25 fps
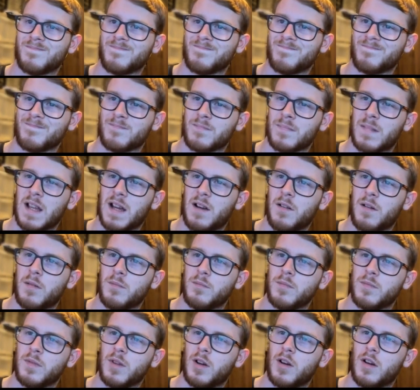Now
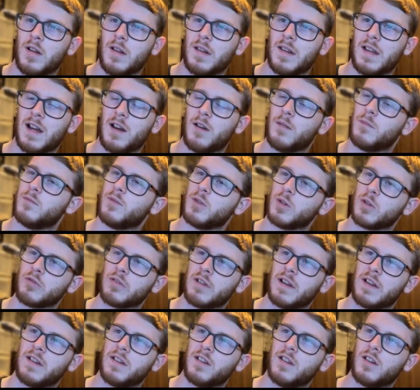I'm
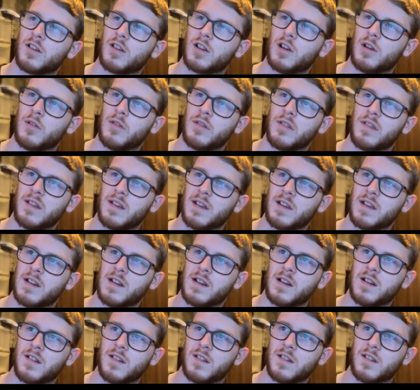regretting not going to
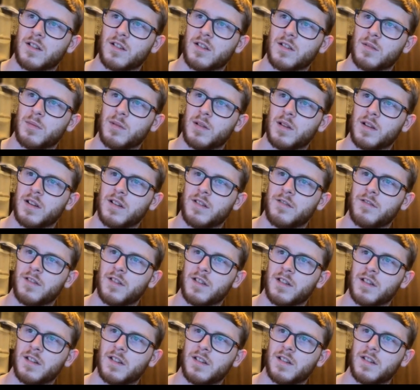here because I could have played for
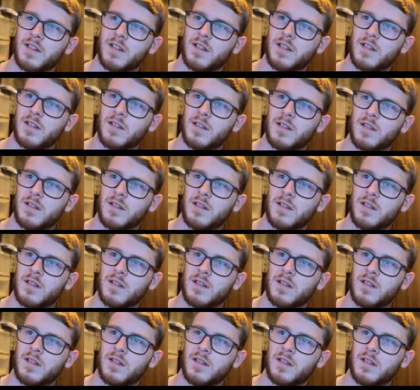this.